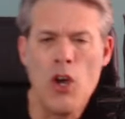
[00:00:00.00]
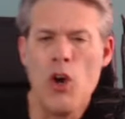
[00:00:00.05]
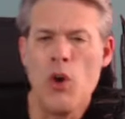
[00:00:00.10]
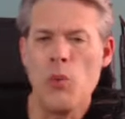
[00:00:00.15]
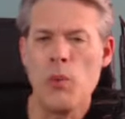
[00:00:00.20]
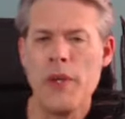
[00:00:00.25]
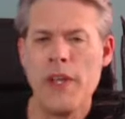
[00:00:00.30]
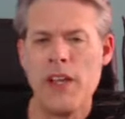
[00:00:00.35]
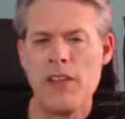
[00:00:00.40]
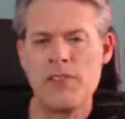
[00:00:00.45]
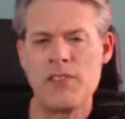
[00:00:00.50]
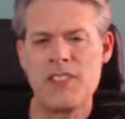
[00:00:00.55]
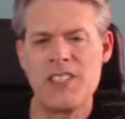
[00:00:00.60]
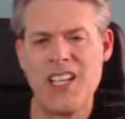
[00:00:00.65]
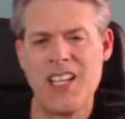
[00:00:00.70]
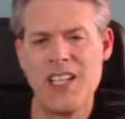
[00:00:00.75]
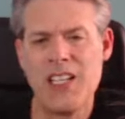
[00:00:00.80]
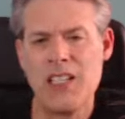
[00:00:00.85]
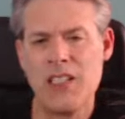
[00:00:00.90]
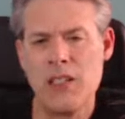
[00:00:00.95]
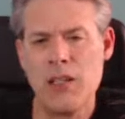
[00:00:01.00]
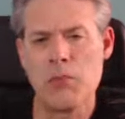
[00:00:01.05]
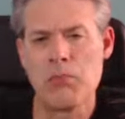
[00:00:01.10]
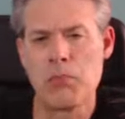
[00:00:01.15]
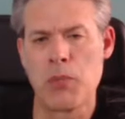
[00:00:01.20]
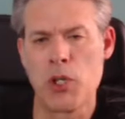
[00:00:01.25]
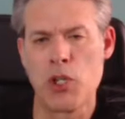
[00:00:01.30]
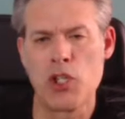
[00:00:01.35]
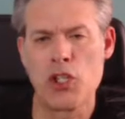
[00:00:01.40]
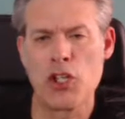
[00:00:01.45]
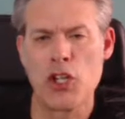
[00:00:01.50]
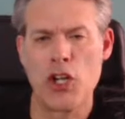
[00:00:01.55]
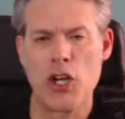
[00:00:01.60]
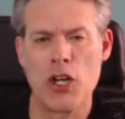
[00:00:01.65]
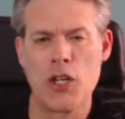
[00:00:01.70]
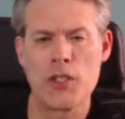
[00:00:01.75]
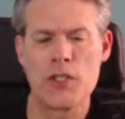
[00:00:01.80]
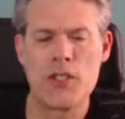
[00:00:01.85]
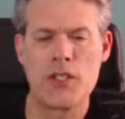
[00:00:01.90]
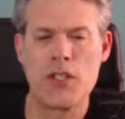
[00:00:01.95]
We have 10 burn
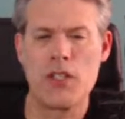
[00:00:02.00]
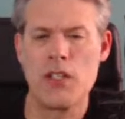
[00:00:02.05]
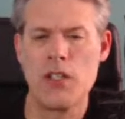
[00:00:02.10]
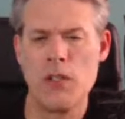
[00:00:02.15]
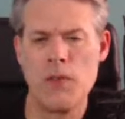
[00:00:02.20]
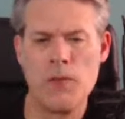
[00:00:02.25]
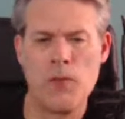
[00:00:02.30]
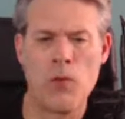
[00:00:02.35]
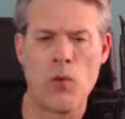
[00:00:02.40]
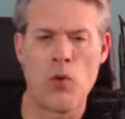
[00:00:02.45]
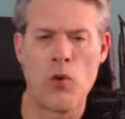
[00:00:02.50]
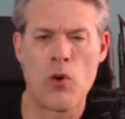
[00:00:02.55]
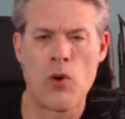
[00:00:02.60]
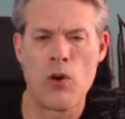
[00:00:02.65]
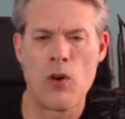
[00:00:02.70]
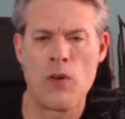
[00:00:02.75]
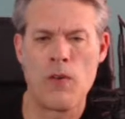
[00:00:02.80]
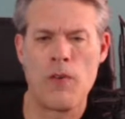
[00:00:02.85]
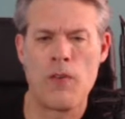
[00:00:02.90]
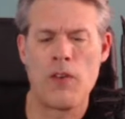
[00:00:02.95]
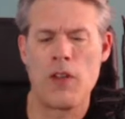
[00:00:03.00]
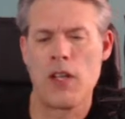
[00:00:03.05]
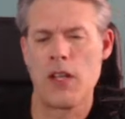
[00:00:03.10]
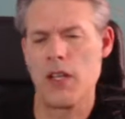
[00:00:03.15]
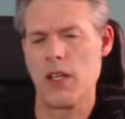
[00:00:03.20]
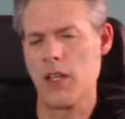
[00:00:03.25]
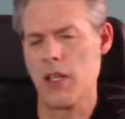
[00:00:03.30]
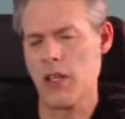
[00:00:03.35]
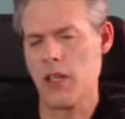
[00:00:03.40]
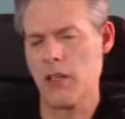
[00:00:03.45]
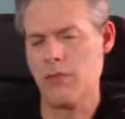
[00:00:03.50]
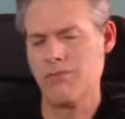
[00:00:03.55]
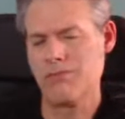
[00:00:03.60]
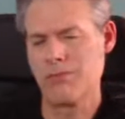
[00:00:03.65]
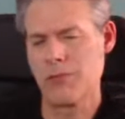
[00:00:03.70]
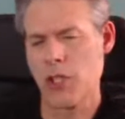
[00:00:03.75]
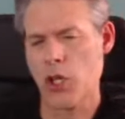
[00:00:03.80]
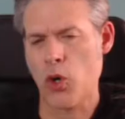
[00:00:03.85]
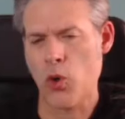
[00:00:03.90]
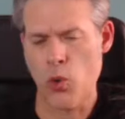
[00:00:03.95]
cards here for uh,
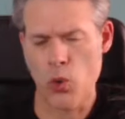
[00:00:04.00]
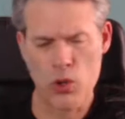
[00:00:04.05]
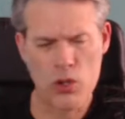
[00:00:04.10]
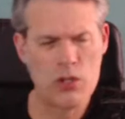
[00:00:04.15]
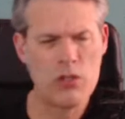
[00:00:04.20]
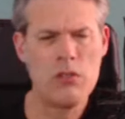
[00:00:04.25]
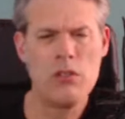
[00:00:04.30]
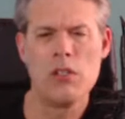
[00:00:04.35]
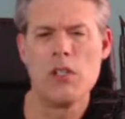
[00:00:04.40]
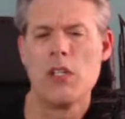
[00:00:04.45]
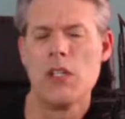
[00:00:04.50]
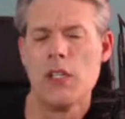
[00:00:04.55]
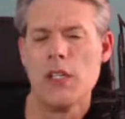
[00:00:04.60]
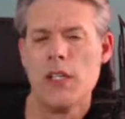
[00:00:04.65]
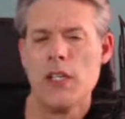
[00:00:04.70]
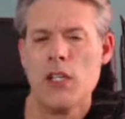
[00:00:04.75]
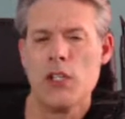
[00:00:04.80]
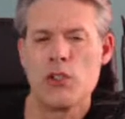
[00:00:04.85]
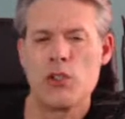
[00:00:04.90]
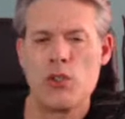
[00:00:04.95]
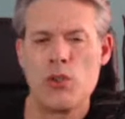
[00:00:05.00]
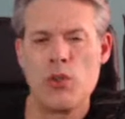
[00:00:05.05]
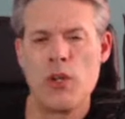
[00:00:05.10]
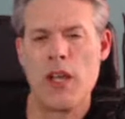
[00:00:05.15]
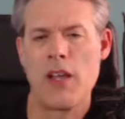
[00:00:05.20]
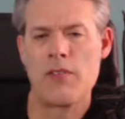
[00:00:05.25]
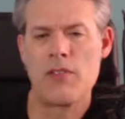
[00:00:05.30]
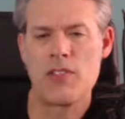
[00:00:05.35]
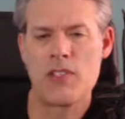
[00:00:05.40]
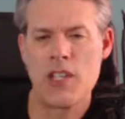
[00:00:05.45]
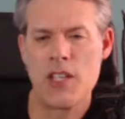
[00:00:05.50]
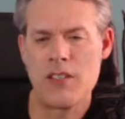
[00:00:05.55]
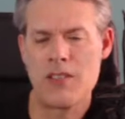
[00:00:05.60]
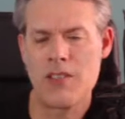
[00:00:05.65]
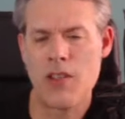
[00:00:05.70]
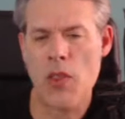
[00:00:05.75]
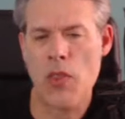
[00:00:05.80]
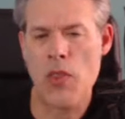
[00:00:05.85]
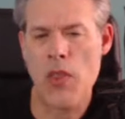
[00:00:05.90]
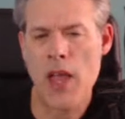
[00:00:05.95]
a quarter, two and a half cents.
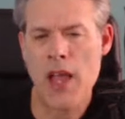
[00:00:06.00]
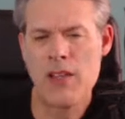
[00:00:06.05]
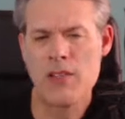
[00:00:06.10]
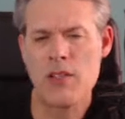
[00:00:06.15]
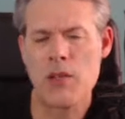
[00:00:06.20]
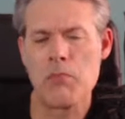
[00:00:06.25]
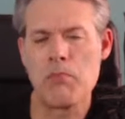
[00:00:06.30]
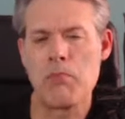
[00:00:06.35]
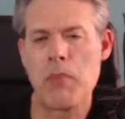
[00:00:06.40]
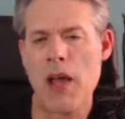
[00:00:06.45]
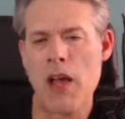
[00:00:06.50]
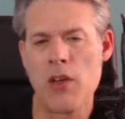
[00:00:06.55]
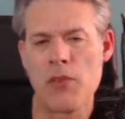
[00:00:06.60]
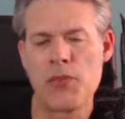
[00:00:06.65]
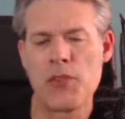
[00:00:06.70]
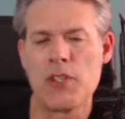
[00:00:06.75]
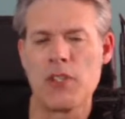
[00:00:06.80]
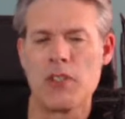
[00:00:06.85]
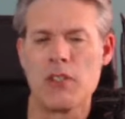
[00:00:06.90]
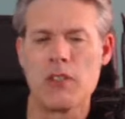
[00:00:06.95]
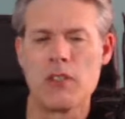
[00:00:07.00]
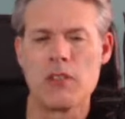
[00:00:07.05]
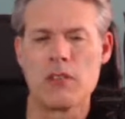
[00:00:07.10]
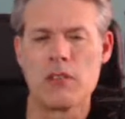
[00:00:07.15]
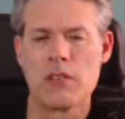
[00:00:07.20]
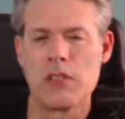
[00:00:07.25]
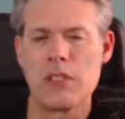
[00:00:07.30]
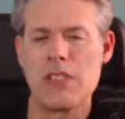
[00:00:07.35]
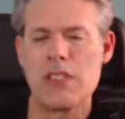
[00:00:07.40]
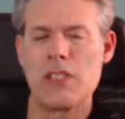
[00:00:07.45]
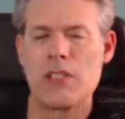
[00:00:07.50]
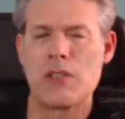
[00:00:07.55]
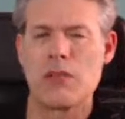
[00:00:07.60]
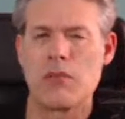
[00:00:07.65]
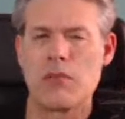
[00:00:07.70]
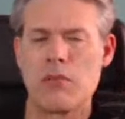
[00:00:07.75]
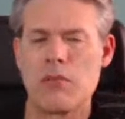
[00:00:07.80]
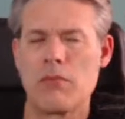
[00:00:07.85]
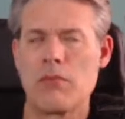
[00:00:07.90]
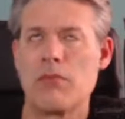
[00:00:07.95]
That's about the least,
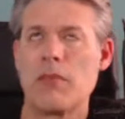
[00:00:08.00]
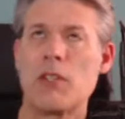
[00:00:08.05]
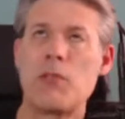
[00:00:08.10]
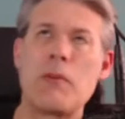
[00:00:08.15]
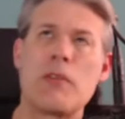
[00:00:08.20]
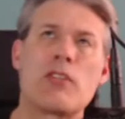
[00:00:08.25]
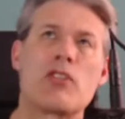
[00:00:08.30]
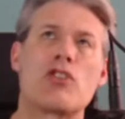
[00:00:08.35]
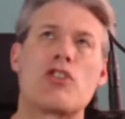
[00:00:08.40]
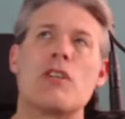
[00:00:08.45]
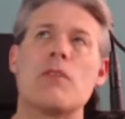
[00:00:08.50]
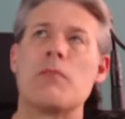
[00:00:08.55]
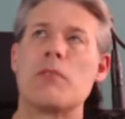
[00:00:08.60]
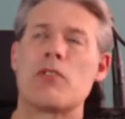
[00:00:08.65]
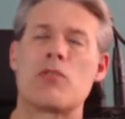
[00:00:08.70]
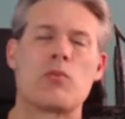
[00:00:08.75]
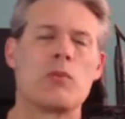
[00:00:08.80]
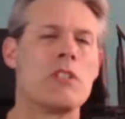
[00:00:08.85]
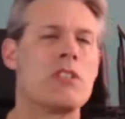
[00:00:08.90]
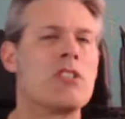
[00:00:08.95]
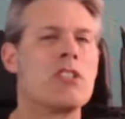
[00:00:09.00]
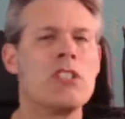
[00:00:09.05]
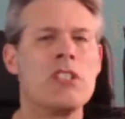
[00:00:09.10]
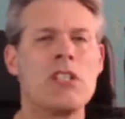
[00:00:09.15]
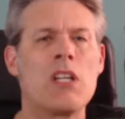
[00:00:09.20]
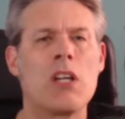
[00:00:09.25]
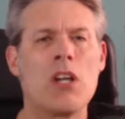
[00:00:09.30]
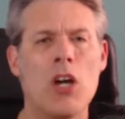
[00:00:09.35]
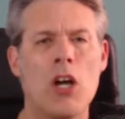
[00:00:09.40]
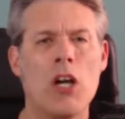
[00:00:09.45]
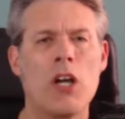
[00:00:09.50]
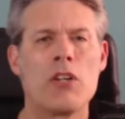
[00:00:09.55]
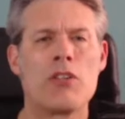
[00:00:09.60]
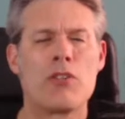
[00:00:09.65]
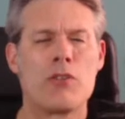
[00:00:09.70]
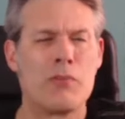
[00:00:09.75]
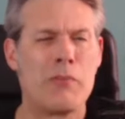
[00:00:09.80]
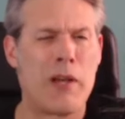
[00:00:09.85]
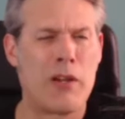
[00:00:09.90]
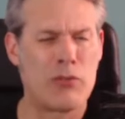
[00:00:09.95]
that's about the cheapest we see cards,
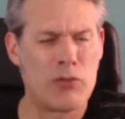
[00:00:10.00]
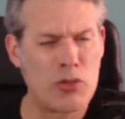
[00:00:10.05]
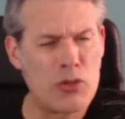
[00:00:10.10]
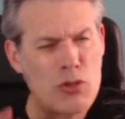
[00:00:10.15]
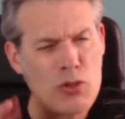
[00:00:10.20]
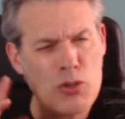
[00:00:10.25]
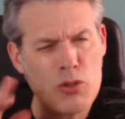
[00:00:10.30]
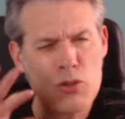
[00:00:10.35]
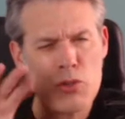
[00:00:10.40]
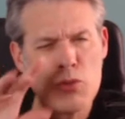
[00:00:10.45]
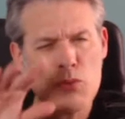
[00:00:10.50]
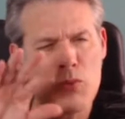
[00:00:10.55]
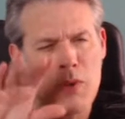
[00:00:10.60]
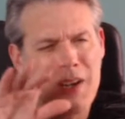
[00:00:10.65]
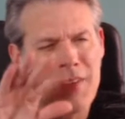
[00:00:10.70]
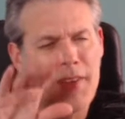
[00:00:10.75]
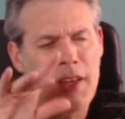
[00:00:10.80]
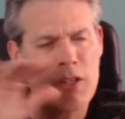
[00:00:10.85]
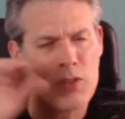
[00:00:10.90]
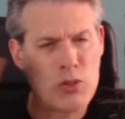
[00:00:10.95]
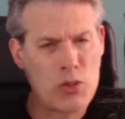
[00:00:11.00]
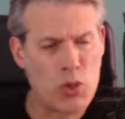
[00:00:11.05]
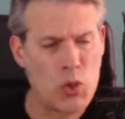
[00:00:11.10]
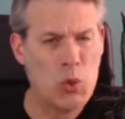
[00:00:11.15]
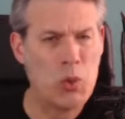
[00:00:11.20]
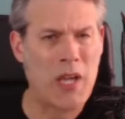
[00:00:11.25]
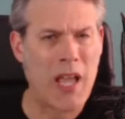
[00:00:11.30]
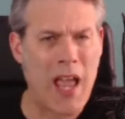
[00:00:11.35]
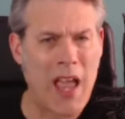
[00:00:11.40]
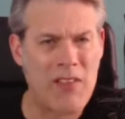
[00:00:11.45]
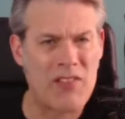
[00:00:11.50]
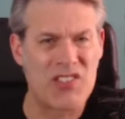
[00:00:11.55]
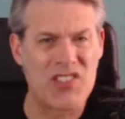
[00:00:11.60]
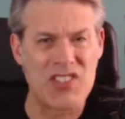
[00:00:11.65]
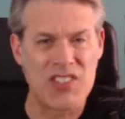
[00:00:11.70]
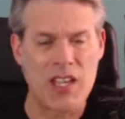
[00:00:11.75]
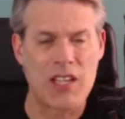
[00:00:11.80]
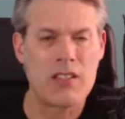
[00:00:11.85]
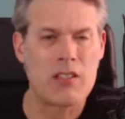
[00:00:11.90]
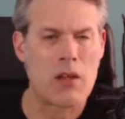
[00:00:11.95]
is about two, around that two and a half
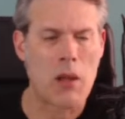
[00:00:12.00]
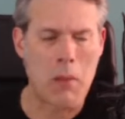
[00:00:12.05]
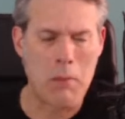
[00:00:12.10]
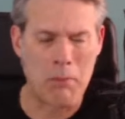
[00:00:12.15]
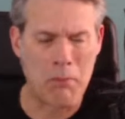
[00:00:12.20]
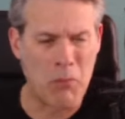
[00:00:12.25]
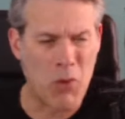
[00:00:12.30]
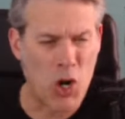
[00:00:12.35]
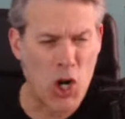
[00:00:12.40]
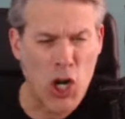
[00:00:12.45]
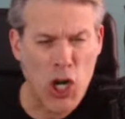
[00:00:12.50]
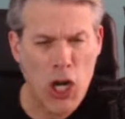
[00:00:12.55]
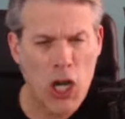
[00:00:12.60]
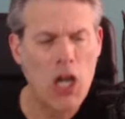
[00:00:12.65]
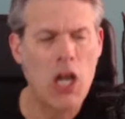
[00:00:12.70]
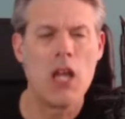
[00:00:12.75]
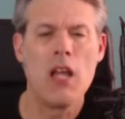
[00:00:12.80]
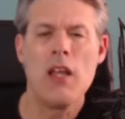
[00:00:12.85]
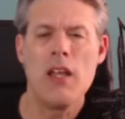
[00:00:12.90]
cent mark.